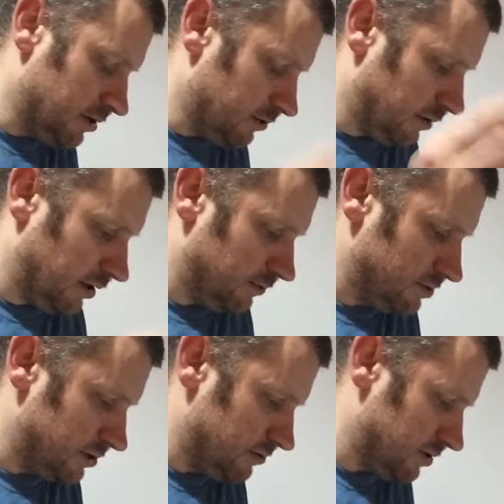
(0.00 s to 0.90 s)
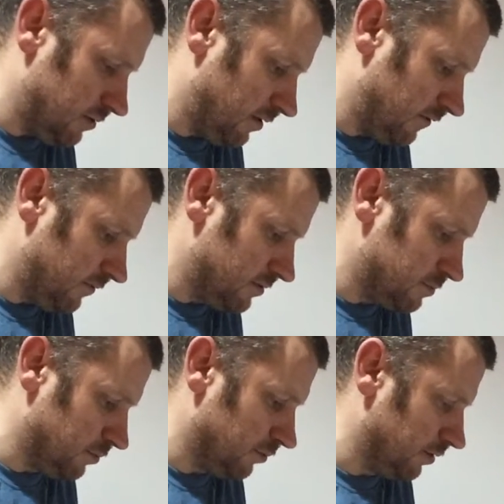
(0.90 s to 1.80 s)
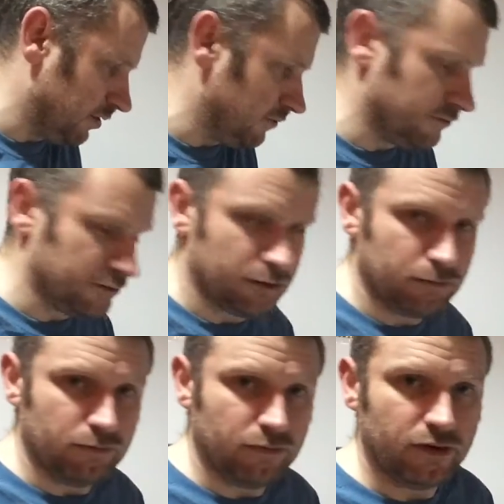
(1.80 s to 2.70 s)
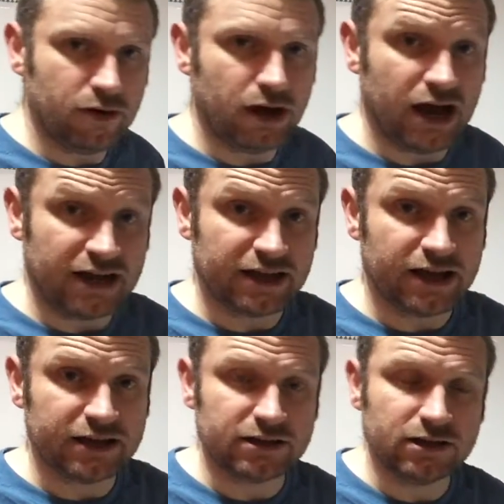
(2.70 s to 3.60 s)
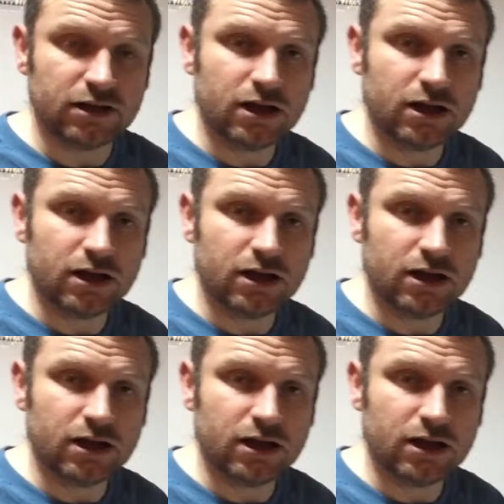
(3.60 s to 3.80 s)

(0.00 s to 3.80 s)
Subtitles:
when I was using it when I first bought it from high idle.